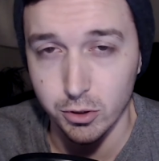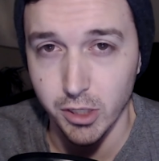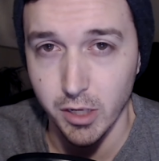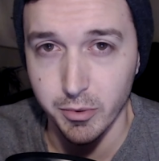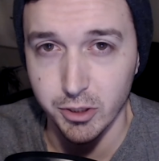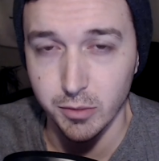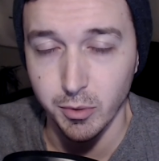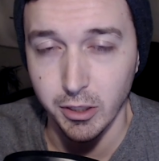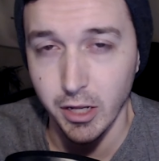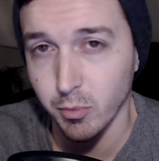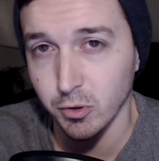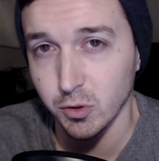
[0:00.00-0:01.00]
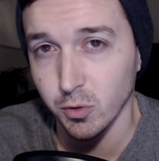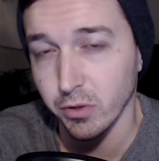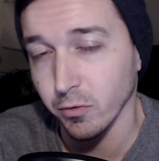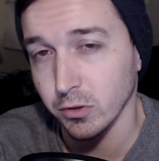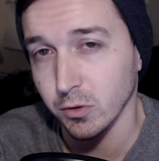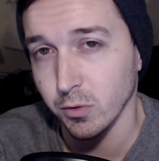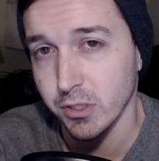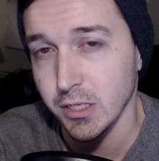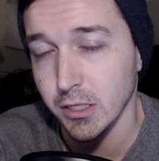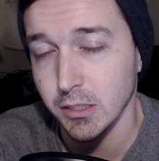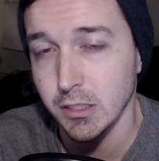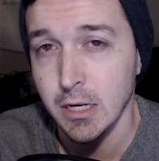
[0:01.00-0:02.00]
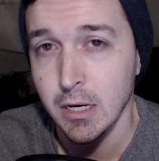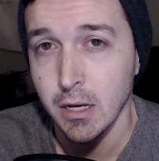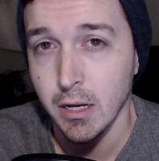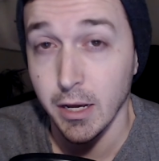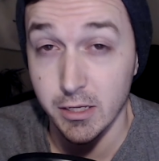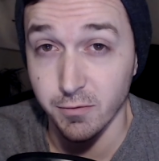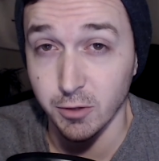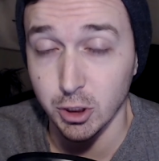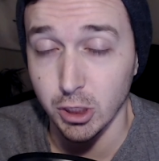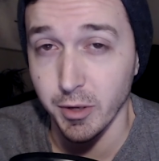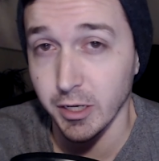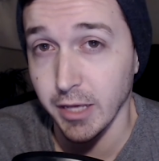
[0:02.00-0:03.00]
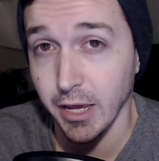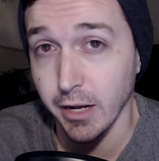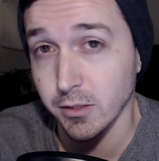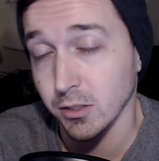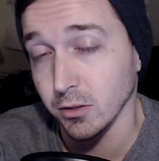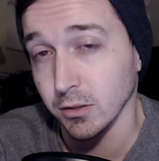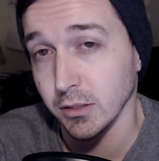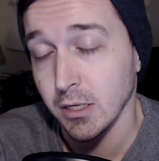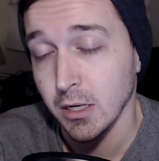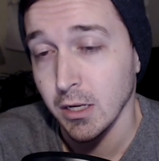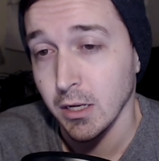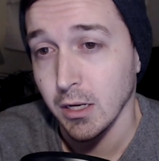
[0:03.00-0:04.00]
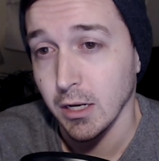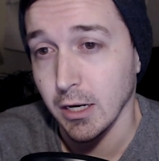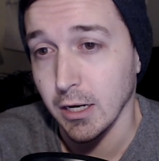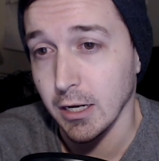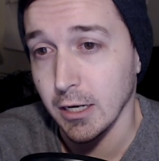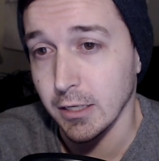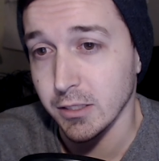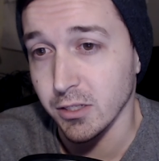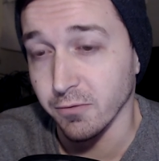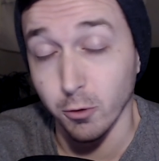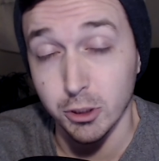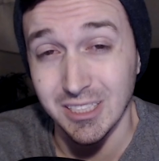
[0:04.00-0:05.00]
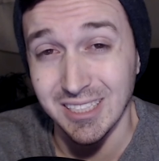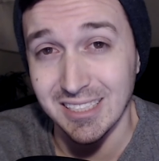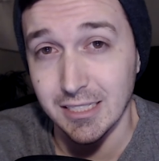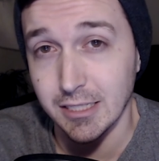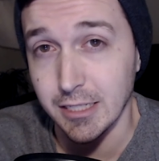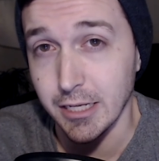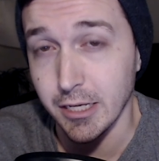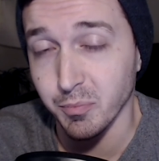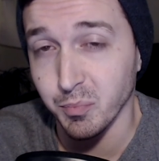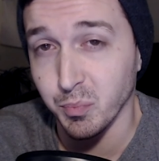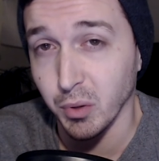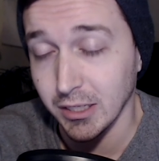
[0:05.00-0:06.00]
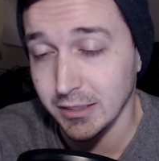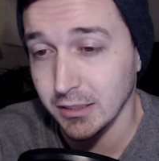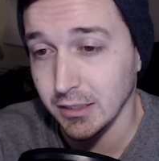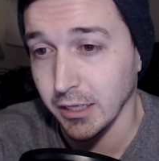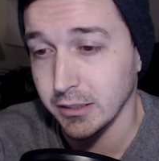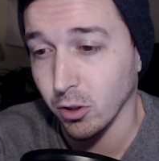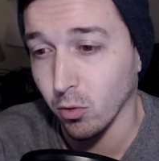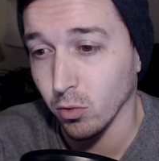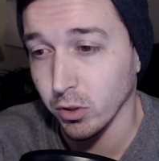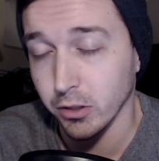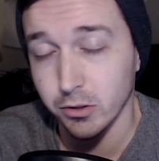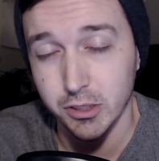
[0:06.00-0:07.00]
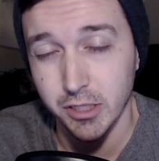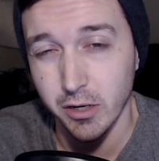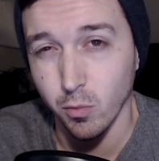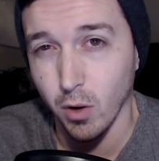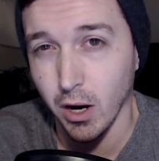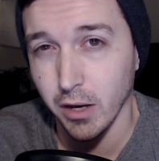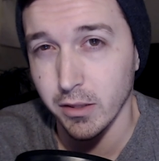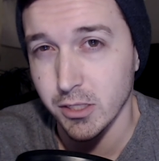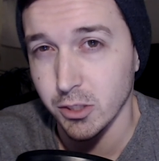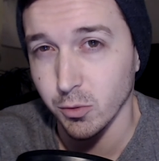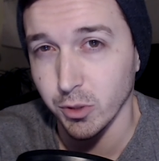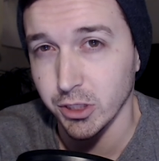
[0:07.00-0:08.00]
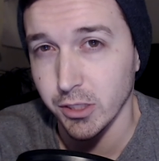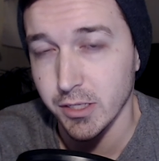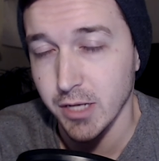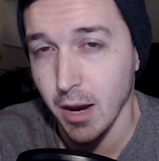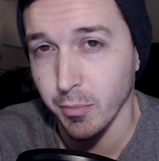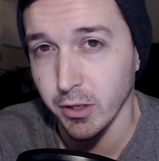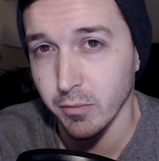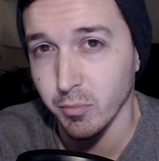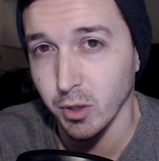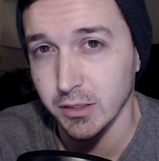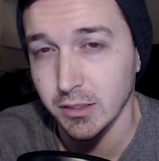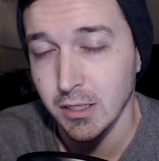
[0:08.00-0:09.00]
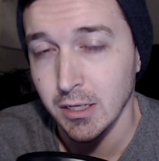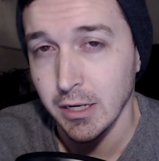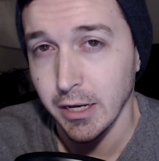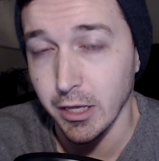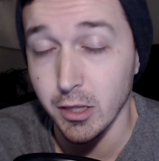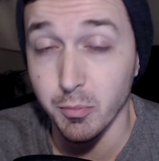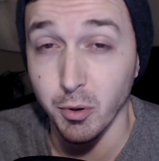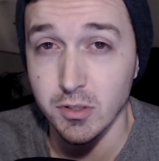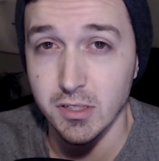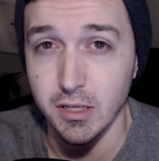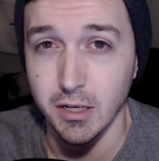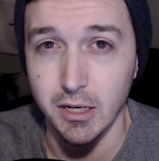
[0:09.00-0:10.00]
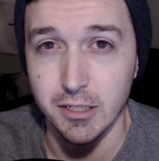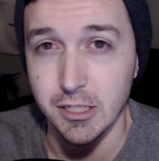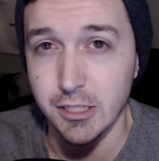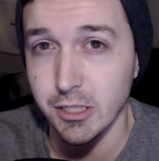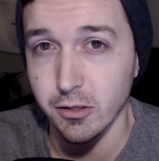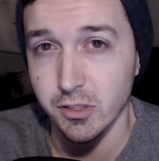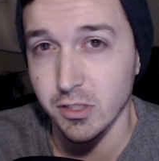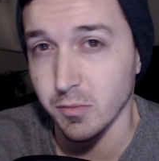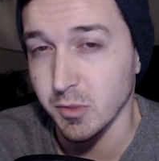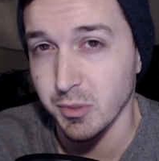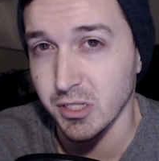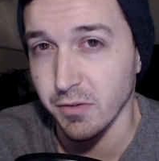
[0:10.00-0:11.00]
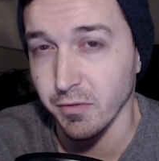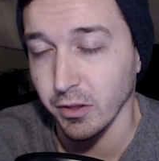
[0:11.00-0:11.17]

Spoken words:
Championship on April 24th, 26th has officially been canceled. It's unfortunate to see, but I totally understand why the situation is happening. But in the post, they kind of detail some specific